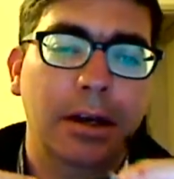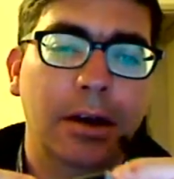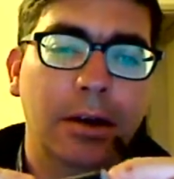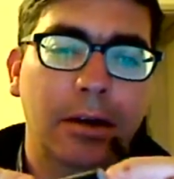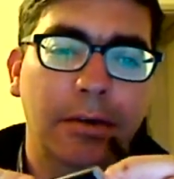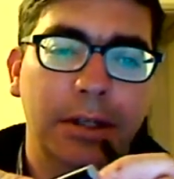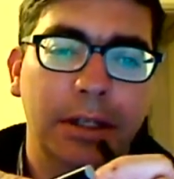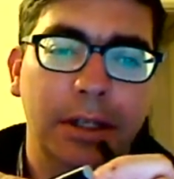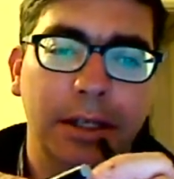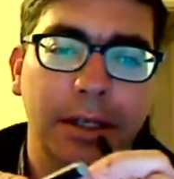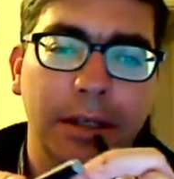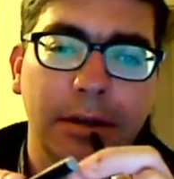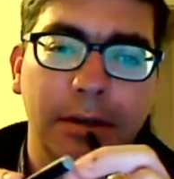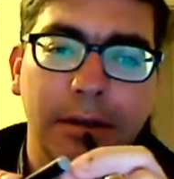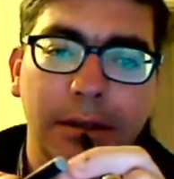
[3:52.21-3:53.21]

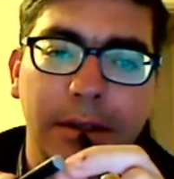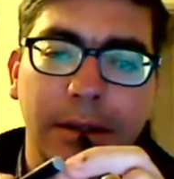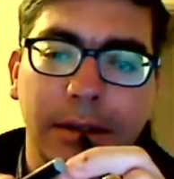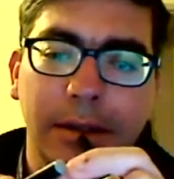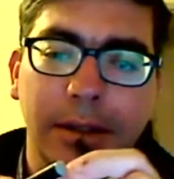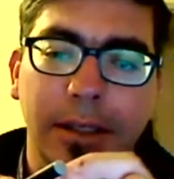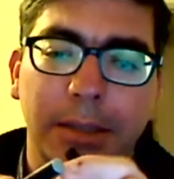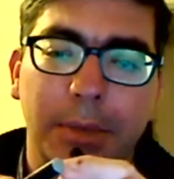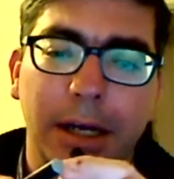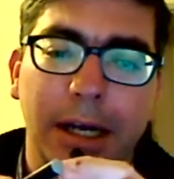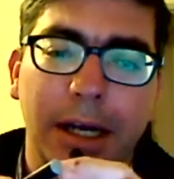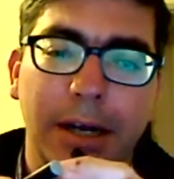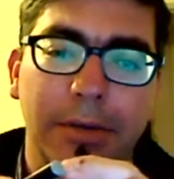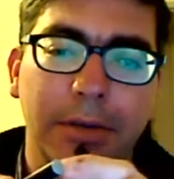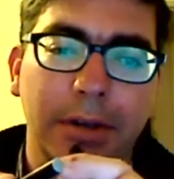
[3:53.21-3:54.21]
obviously this
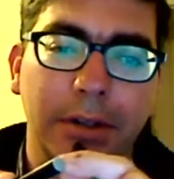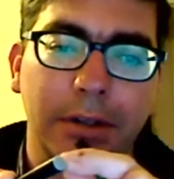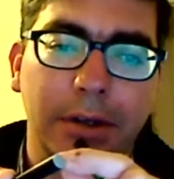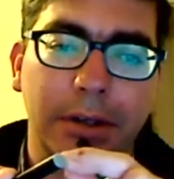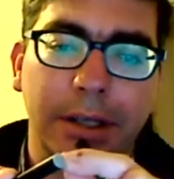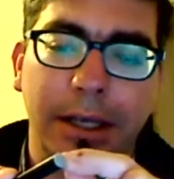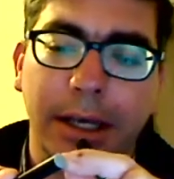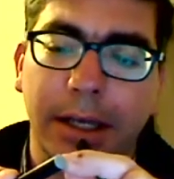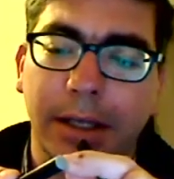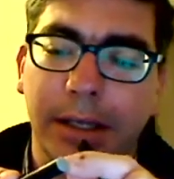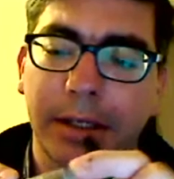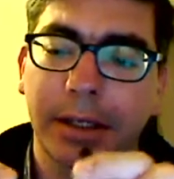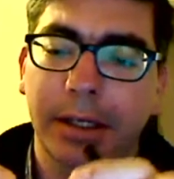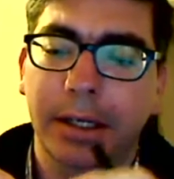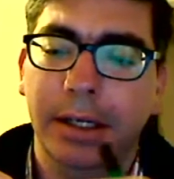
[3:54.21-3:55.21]
part of it's got the
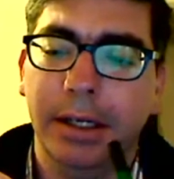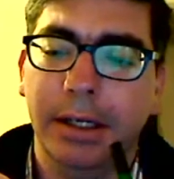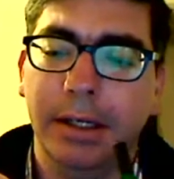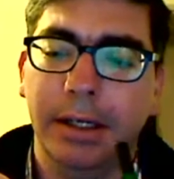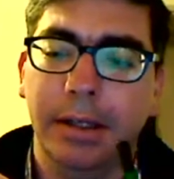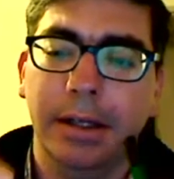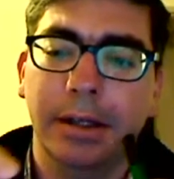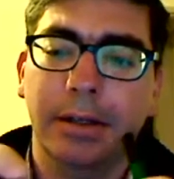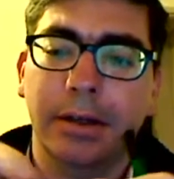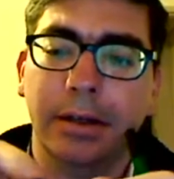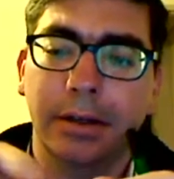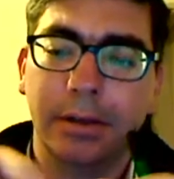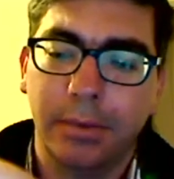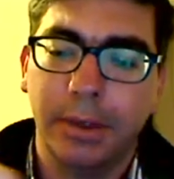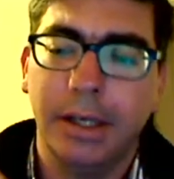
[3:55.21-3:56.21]
LED in it, and then it's
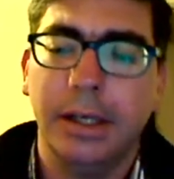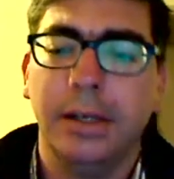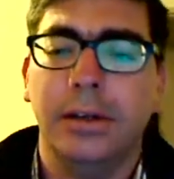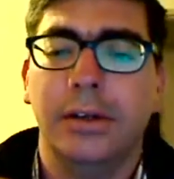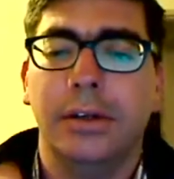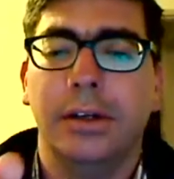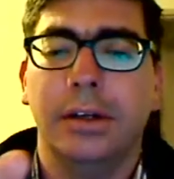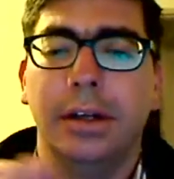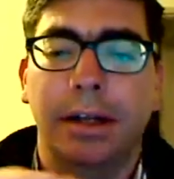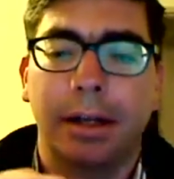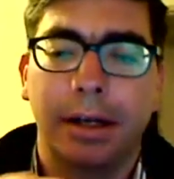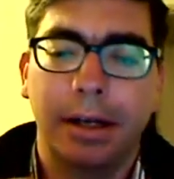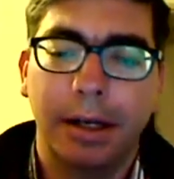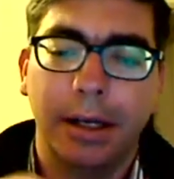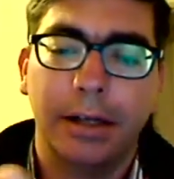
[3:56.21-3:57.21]
got a switch and
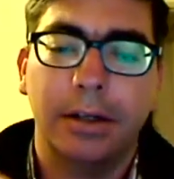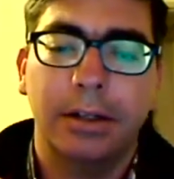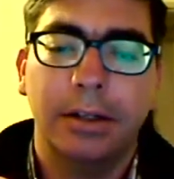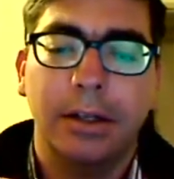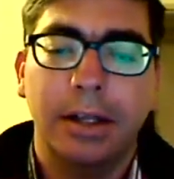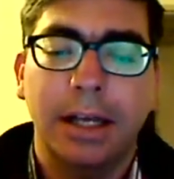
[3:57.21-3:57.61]
then a connection.